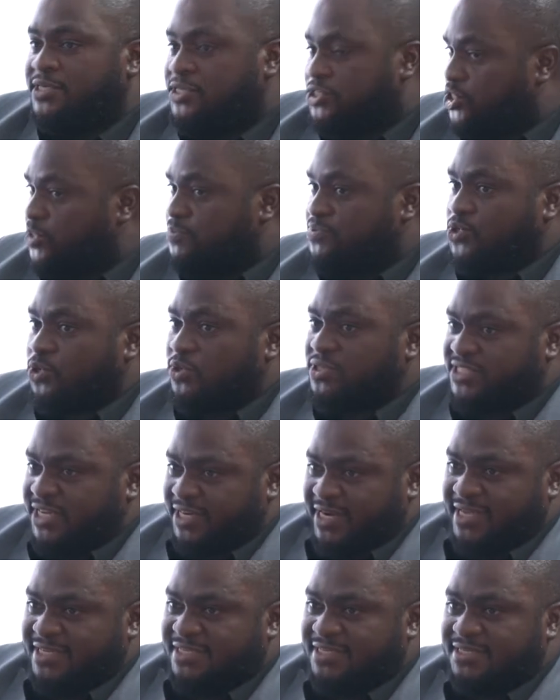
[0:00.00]
ships
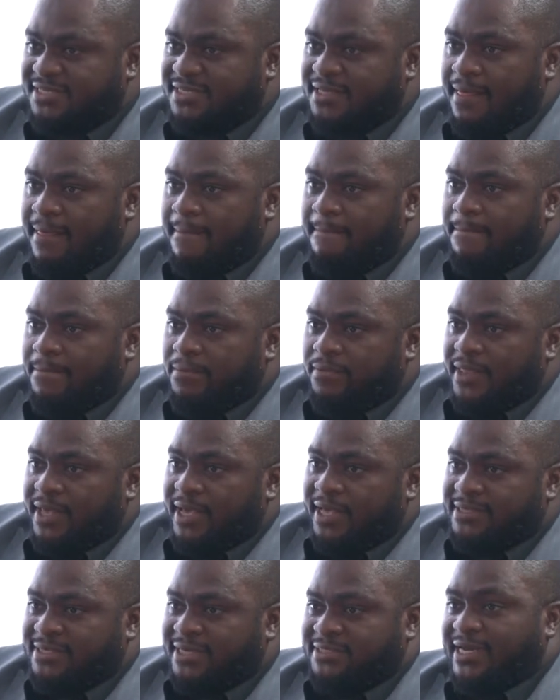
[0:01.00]
containers
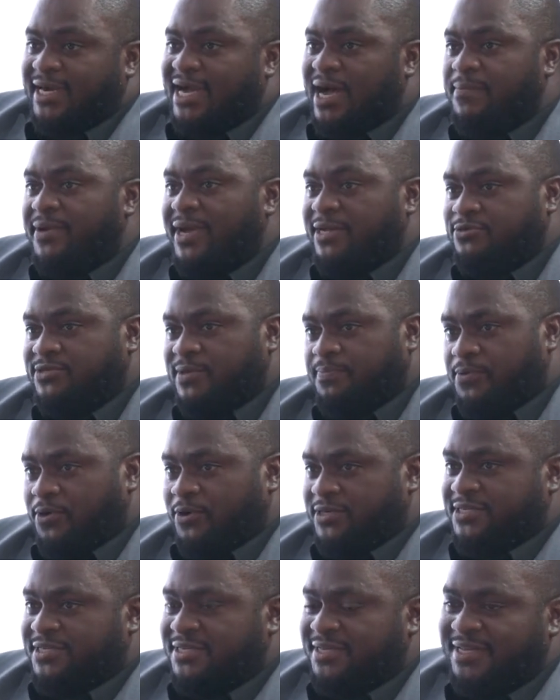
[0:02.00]
that are coming into the
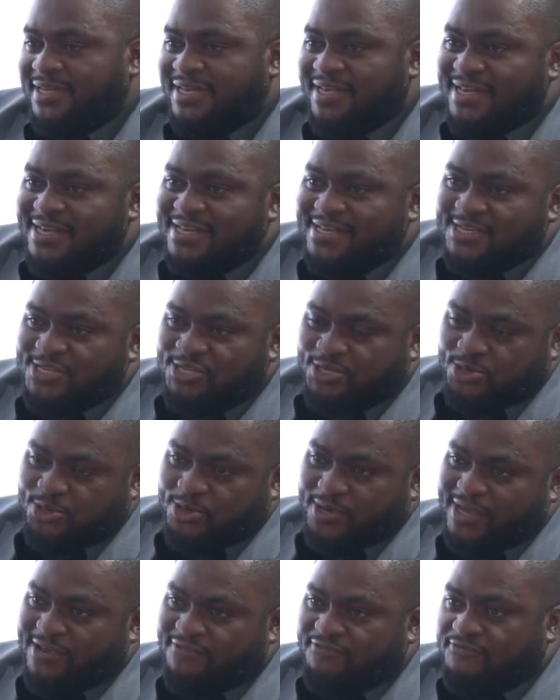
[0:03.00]
port.
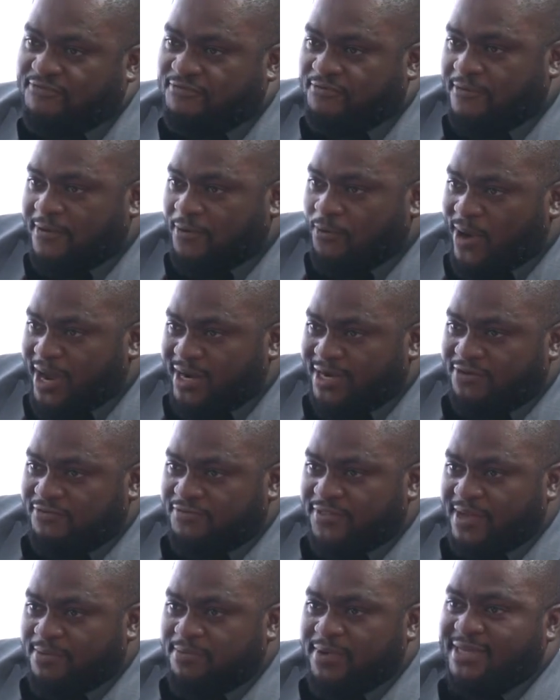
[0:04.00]
So if one of
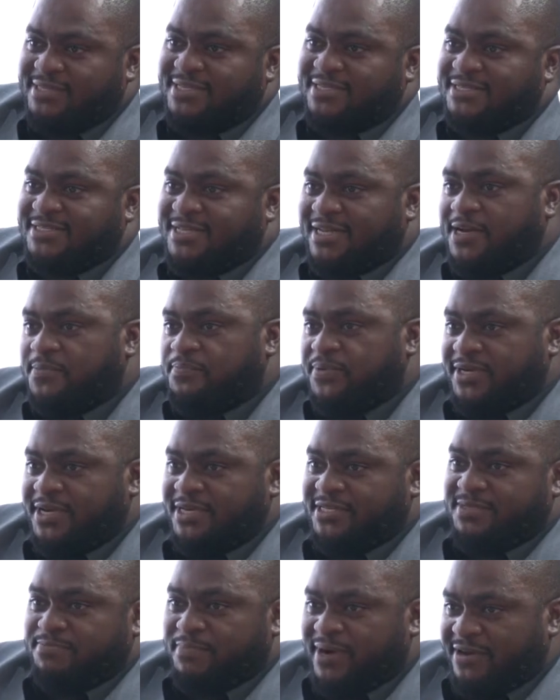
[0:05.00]
them has a 600
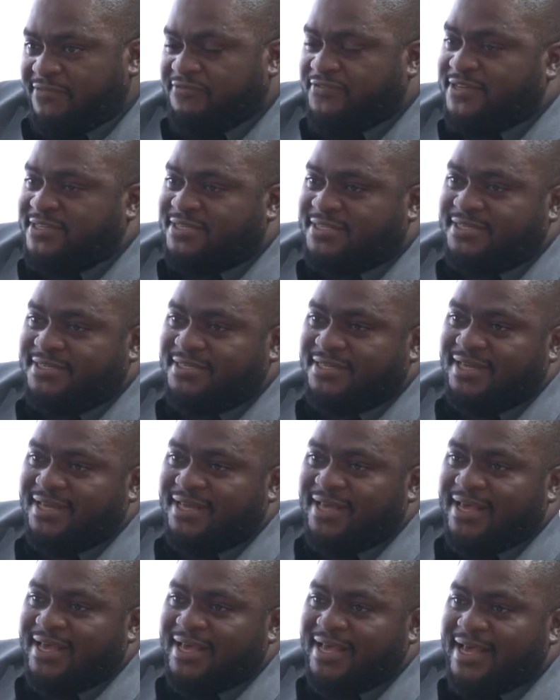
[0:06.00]
pages manifest,
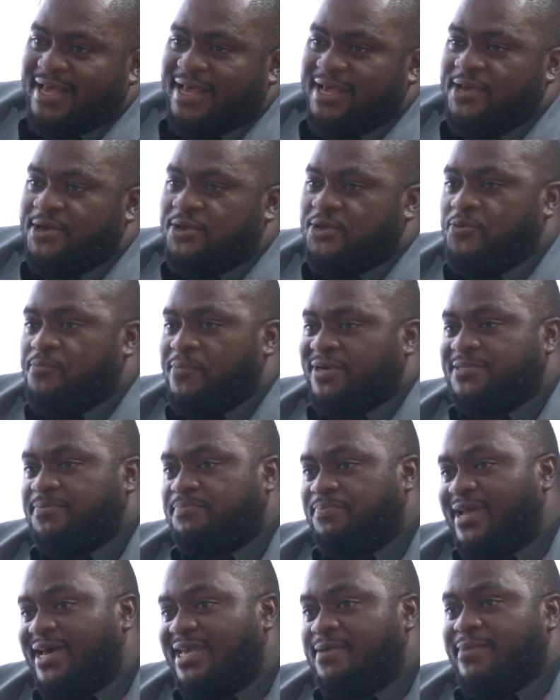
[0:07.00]
you
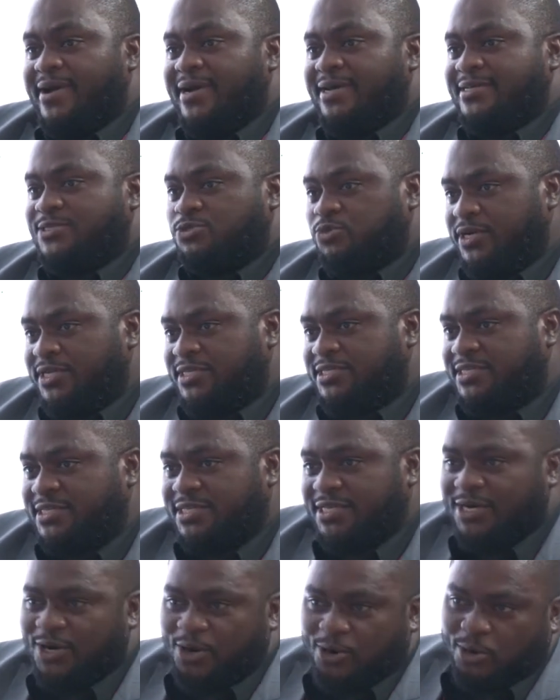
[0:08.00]
multiply by
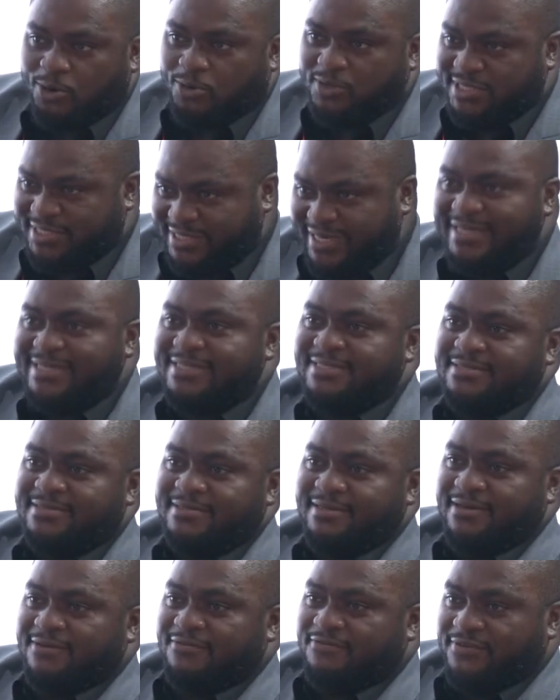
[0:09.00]
20 or 10,
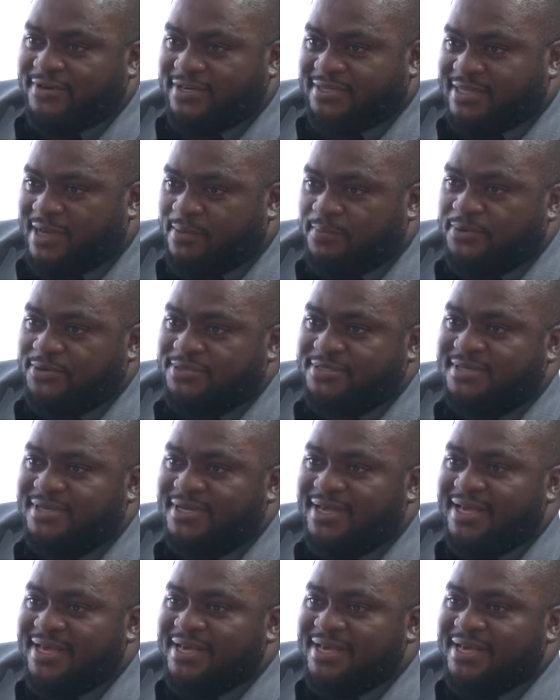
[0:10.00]
for examples.